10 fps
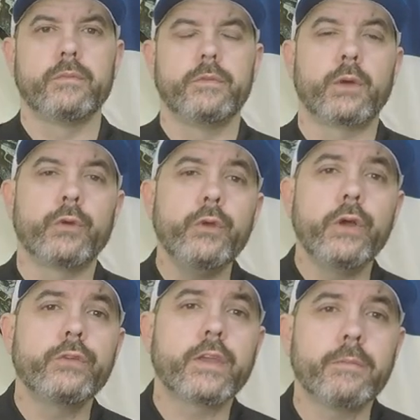Now,
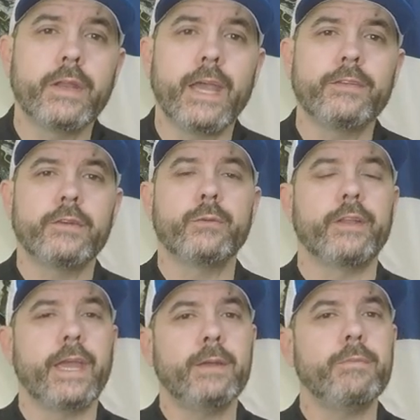Rujo's coming at you with
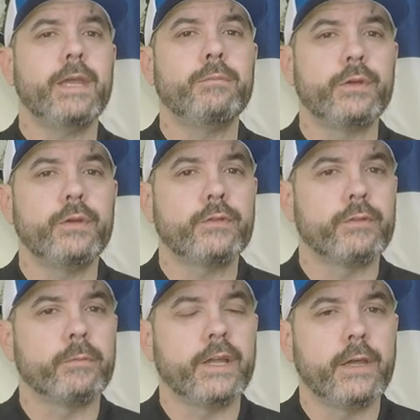handmade boots
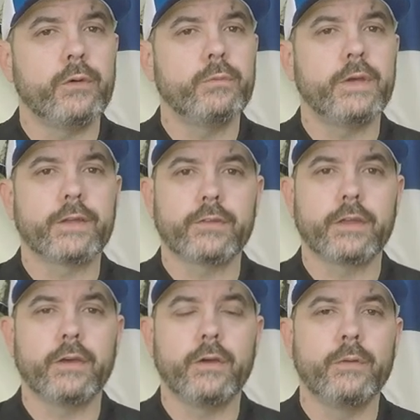from Leon,
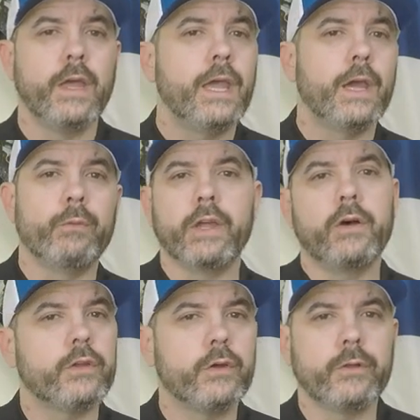Mexico, and we all
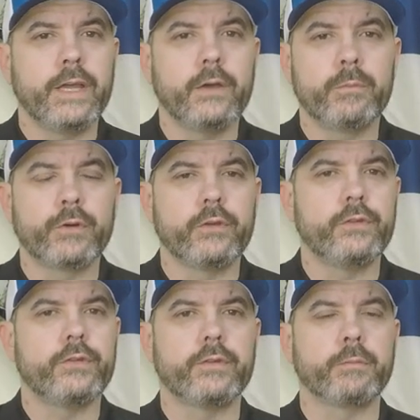know Leon
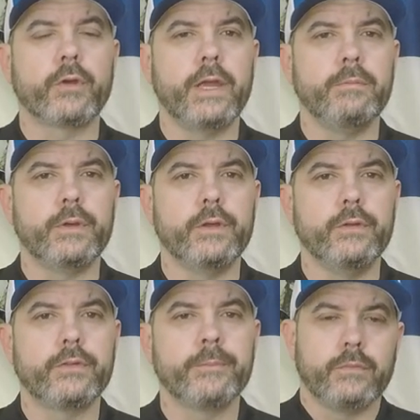produces some great
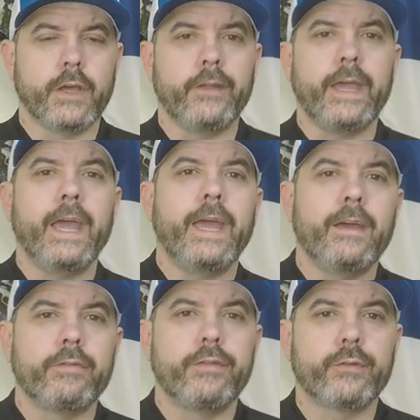boots. Now, they
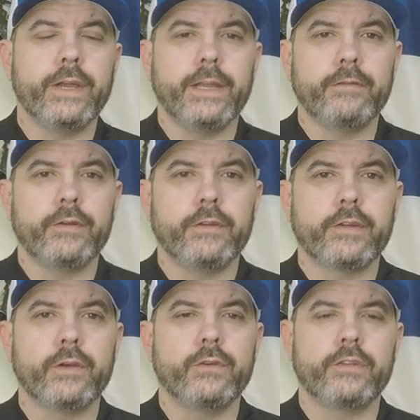have three different
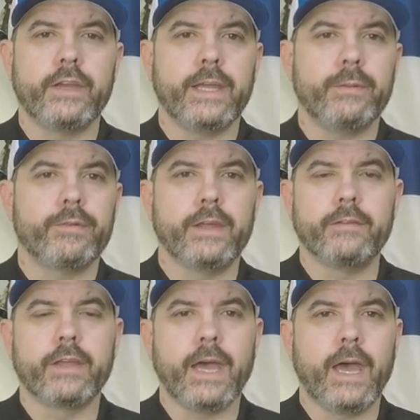toe shapes.
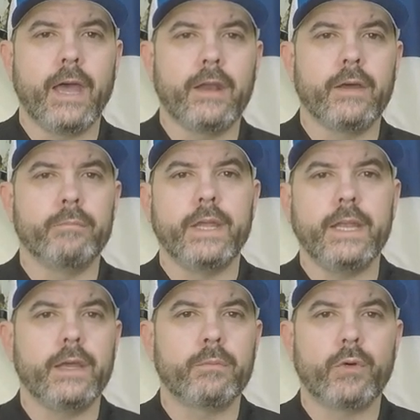They've got a
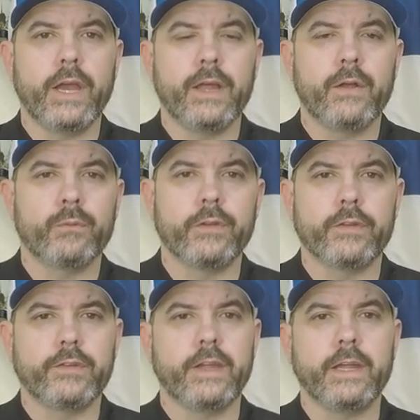medium round with a
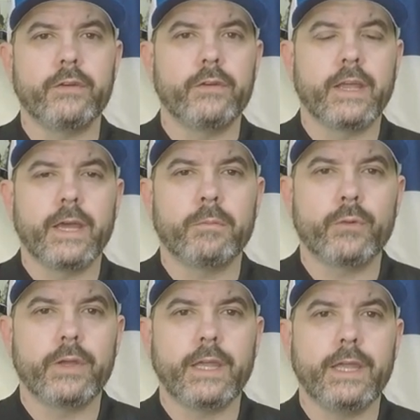standard
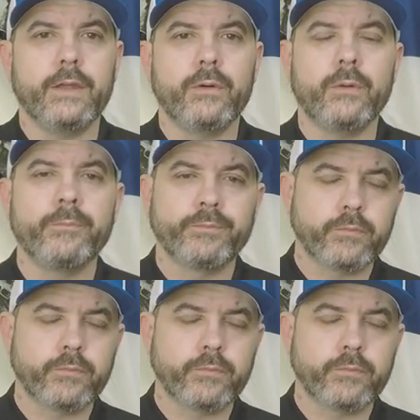cowboy heel,